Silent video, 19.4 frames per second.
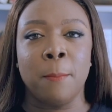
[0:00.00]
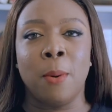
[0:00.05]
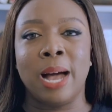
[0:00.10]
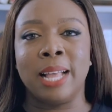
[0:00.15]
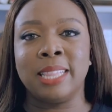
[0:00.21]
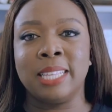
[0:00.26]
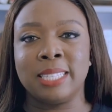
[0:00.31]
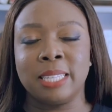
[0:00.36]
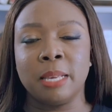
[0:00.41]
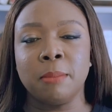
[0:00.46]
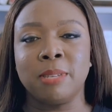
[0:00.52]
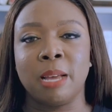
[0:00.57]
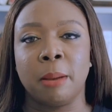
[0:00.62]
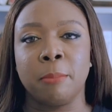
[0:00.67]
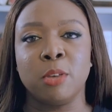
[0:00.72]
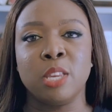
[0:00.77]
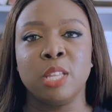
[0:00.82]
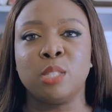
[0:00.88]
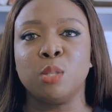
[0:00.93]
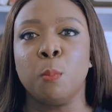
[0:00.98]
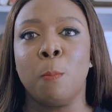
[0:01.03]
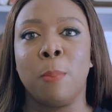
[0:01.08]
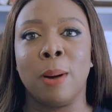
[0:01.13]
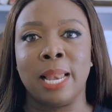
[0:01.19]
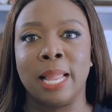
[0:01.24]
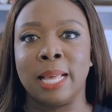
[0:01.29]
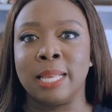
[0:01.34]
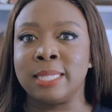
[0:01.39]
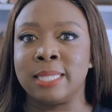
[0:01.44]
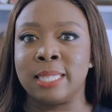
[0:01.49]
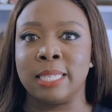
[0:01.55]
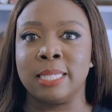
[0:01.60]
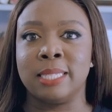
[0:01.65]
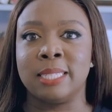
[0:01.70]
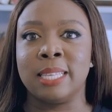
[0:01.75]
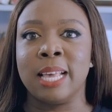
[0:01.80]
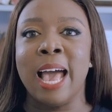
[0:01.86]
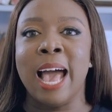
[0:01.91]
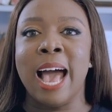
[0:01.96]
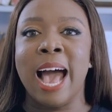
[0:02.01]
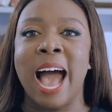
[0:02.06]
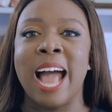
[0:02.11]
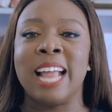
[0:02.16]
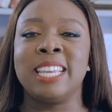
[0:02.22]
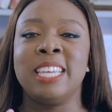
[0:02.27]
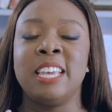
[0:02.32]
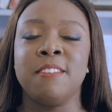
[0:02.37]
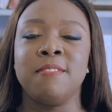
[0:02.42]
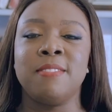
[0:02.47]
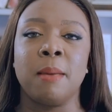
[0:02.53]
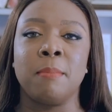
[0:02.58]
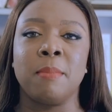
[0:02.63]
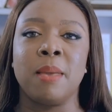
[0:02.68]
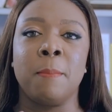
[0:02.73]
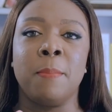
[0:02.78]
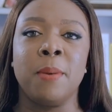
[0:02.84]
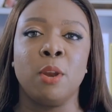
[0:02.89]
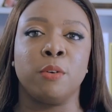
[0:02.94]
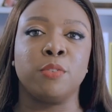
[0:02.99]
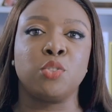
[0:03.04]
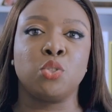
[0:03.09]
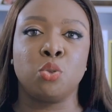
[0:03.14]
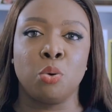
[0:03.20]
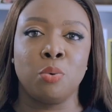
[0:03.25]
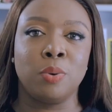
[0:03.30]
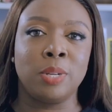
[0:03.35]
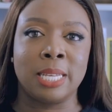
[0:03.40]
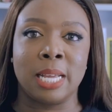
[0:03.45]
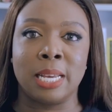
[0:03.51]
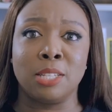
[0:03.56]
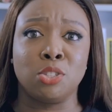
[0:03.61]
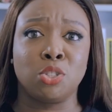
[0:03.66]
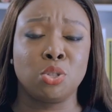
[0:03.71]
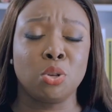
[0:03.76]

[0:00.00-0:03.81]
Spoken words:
But at the same time, you need to balance it and give them a bit of storytelling.